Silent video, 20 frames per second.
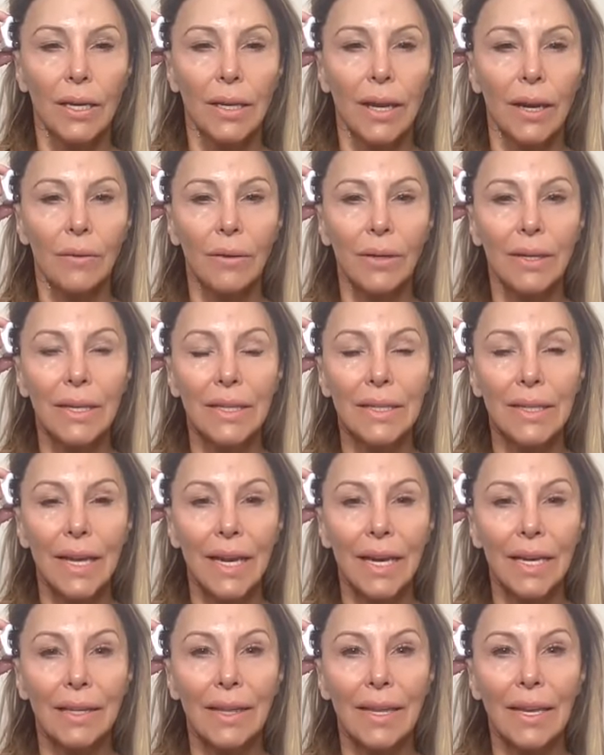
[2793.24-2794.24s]
Now we're going to
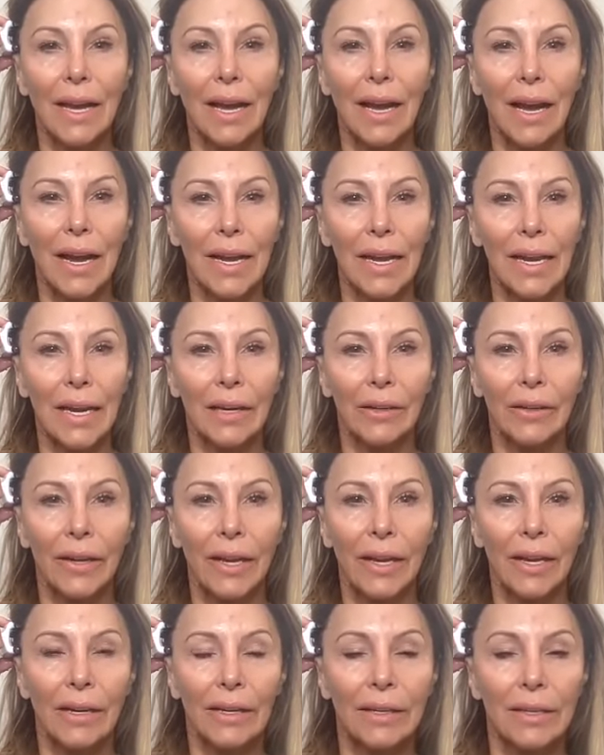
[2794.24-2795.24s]
take the eye
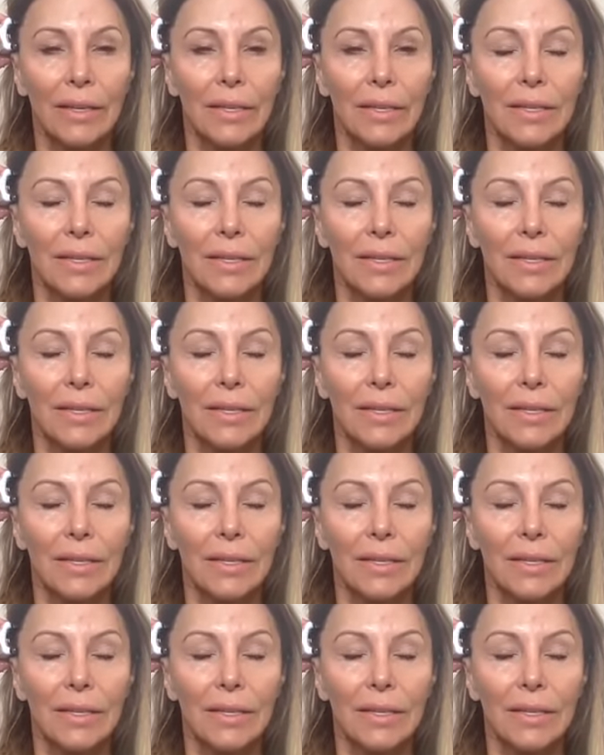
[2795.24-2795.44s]
area.